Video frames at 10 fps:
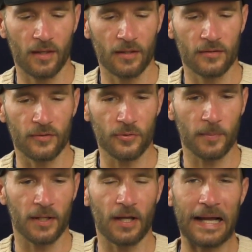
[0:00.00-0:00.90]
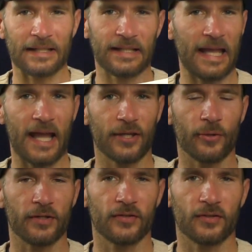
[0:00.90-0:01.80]
Let's use my highly
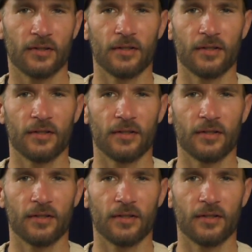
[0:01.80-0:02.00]
accurate